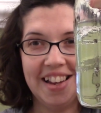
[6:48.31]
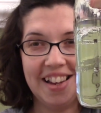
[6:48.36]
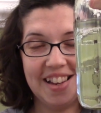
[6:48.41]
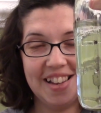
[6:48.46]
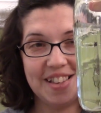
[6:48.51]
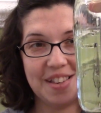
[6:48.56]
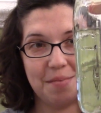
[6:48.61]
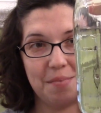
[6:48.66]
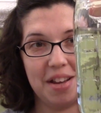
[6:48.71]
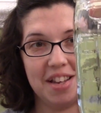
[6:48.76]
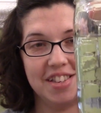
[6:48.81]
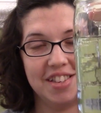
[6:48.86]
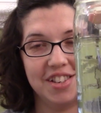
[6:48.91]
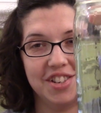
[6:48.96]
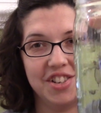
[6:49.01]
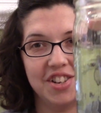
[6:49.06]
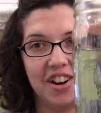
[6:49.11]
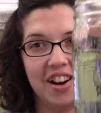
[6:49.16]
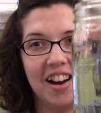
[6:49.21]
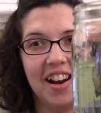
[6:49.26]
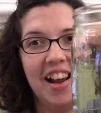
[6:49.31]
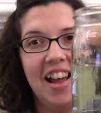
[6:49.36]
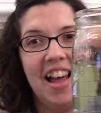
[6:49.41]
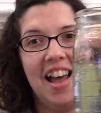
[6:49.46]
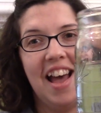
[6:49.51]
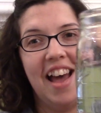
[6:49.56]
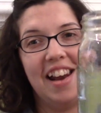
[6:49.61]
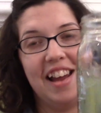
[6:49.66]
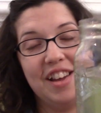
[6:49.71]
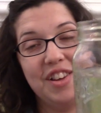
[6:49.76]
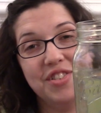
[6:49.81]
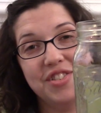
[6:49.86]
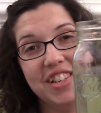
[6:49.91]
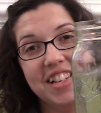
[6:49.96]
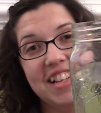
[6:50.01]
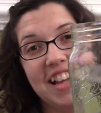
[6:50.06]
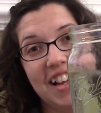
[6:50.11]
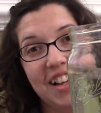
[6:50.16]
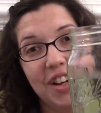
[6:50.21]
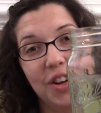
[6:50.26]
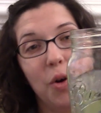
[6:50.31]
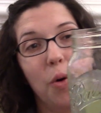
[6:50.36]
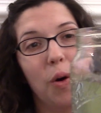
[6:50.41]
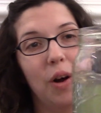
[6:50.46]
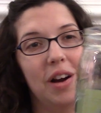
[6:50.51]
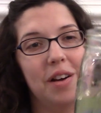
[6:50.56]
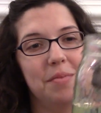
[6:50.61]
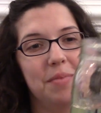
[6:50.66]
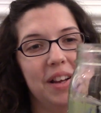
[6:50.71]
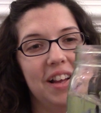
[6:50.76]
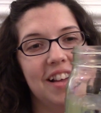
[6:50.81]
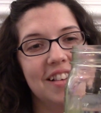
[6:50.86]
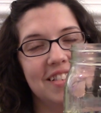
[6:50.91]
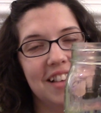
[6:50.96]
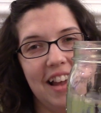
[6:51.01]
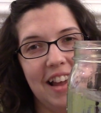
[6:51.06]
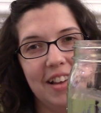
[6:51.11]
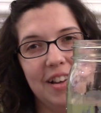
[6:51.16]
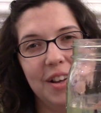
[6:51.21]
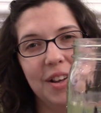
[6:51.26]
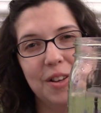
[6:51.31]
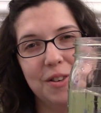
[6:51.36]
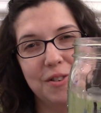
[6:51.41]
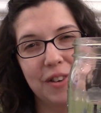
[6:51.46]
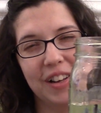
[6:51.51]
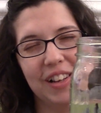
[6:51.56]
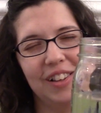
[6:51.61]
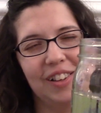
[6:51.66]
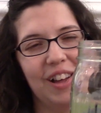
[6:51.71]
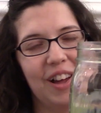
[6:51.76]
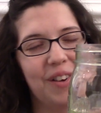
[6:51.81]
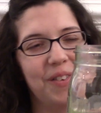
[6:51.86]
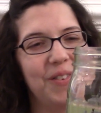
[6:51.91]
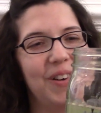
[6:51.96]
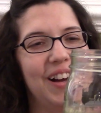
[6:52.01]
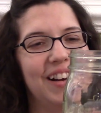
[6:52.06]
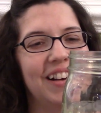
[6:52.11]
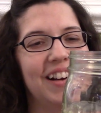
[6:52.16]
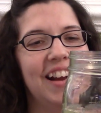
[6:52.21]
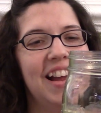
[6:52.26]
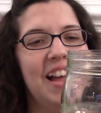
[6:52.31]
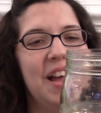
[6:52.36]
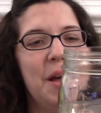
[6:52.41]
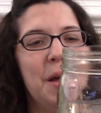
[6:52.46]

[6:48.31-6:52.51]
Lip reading: is a mason jar, and I usually take a quart because I drink a lot of water,